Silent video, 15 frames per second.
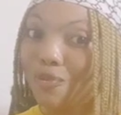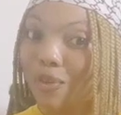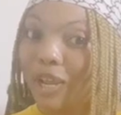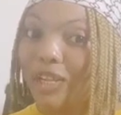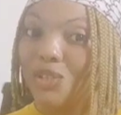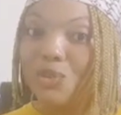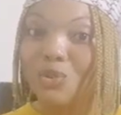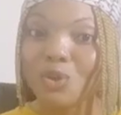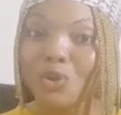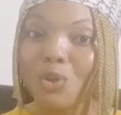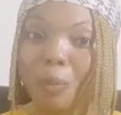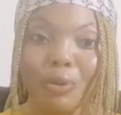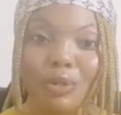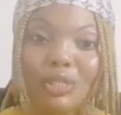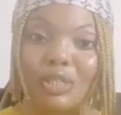forget to turn
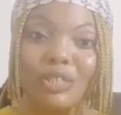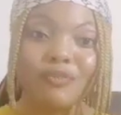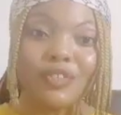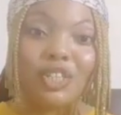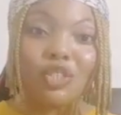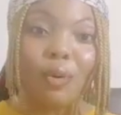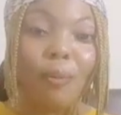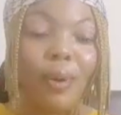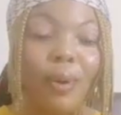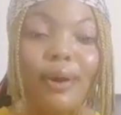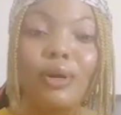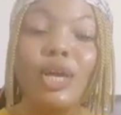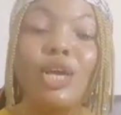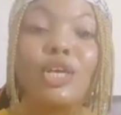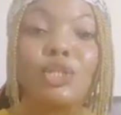your post notification
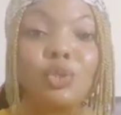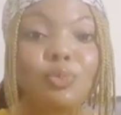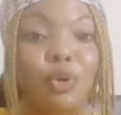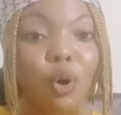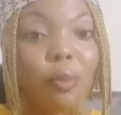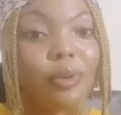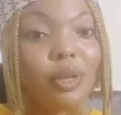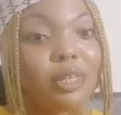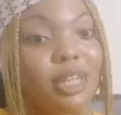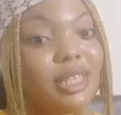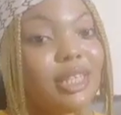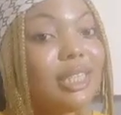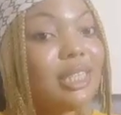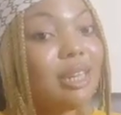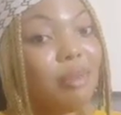bell to be
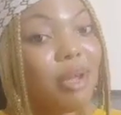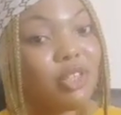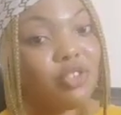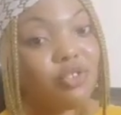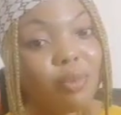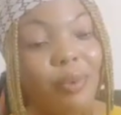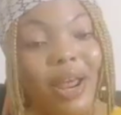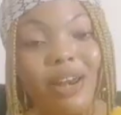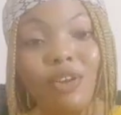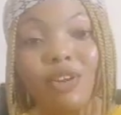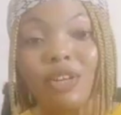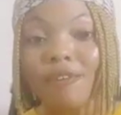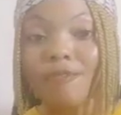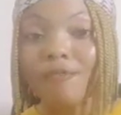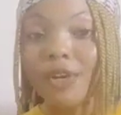updated each time I drop
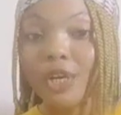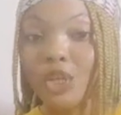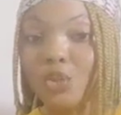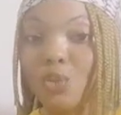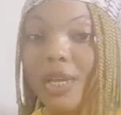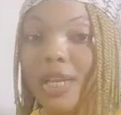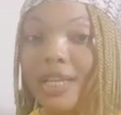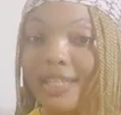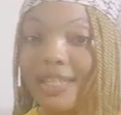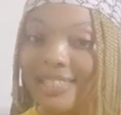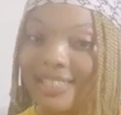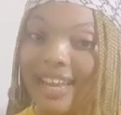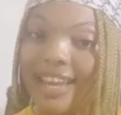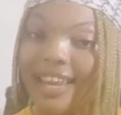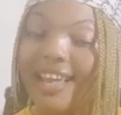another video on
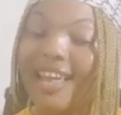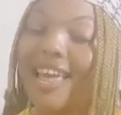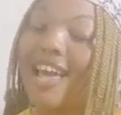this channel.